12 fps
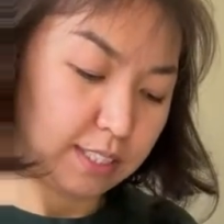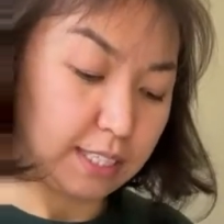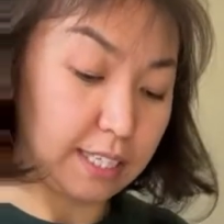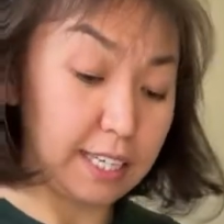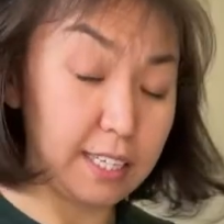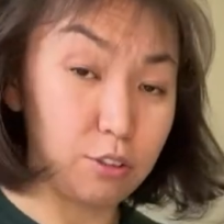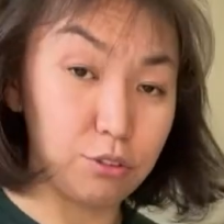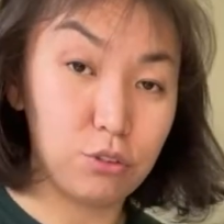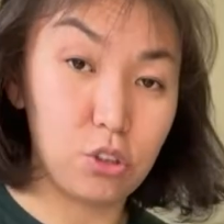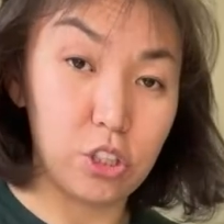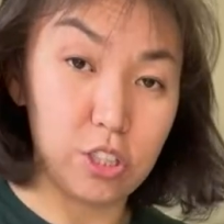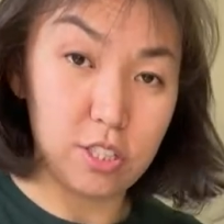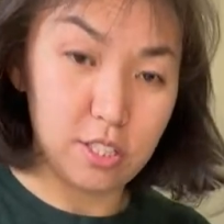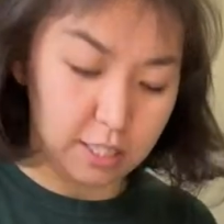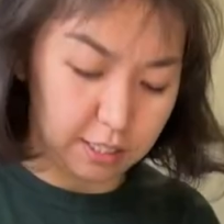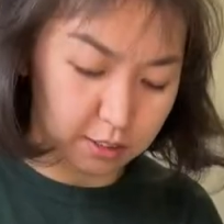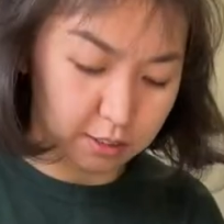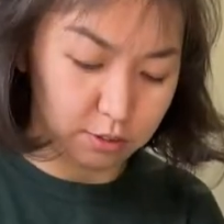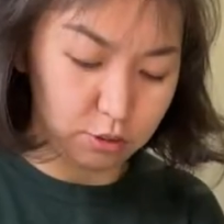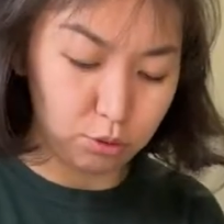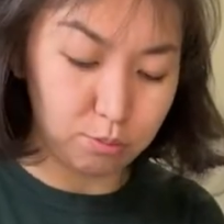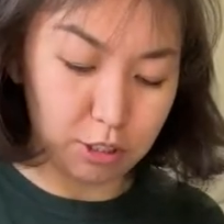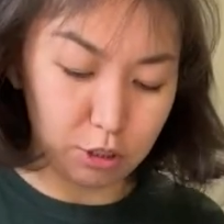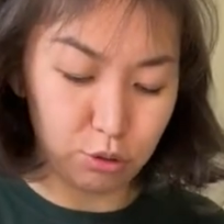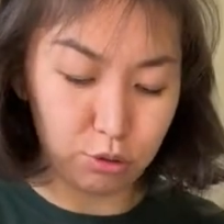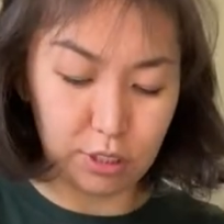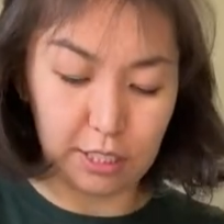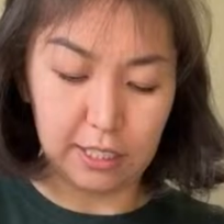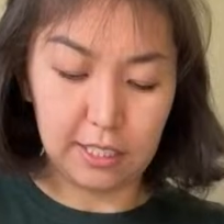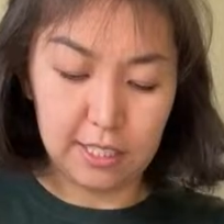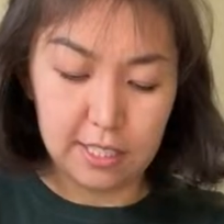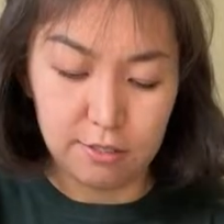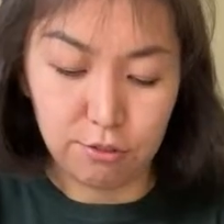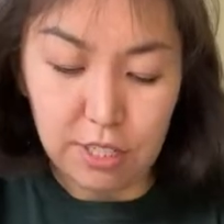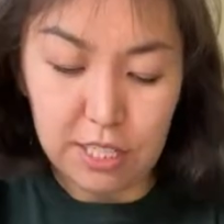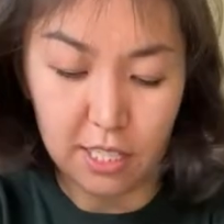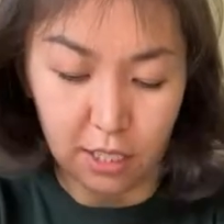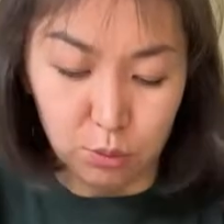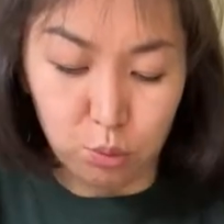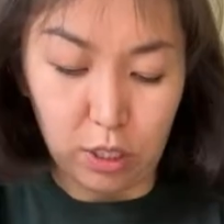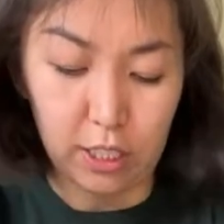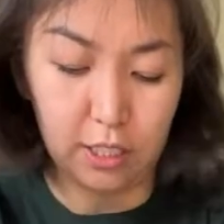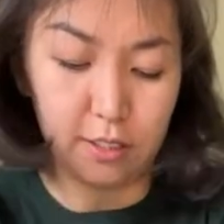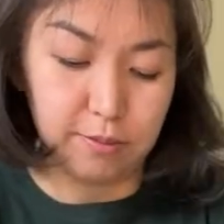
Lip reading: And of course, like you make sure that it's rested well.